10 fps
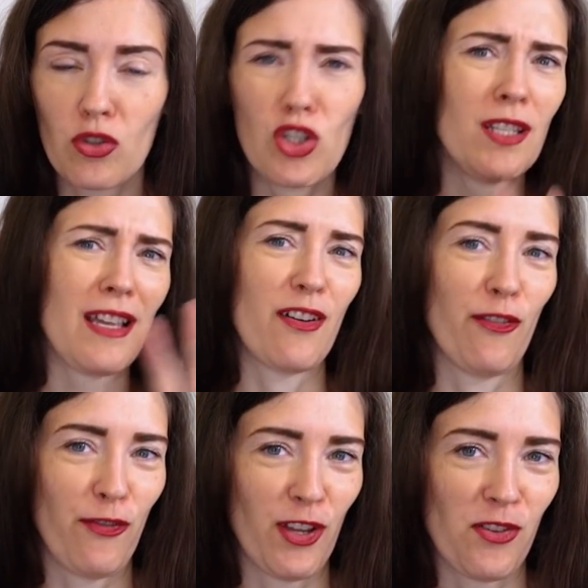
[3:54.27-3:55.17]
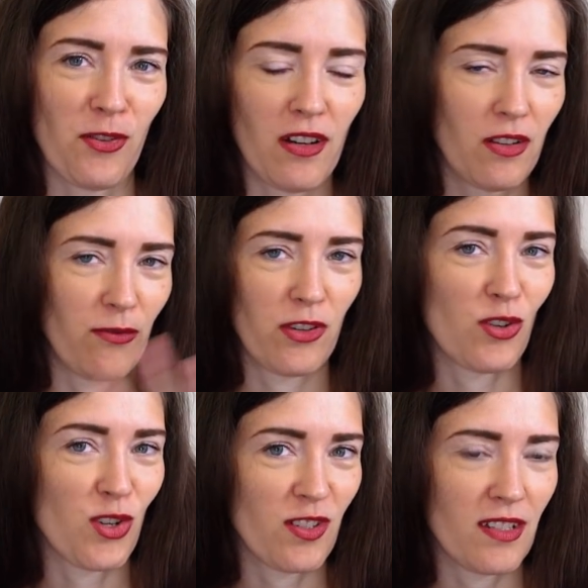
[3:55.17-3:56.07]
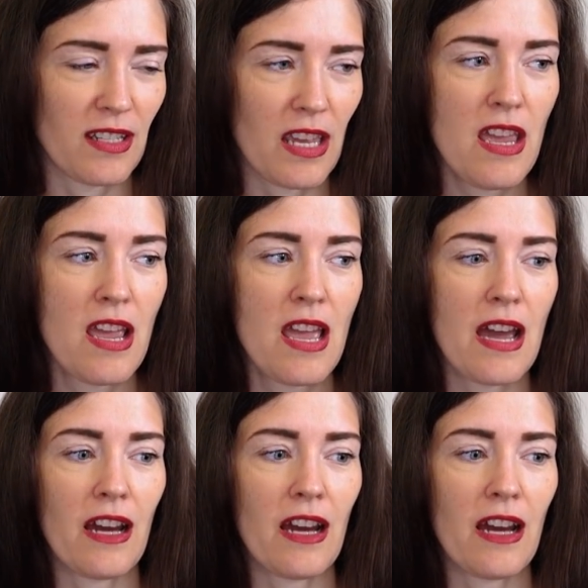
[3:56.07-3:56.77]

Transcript: just out of fun, you know, out of curiosity,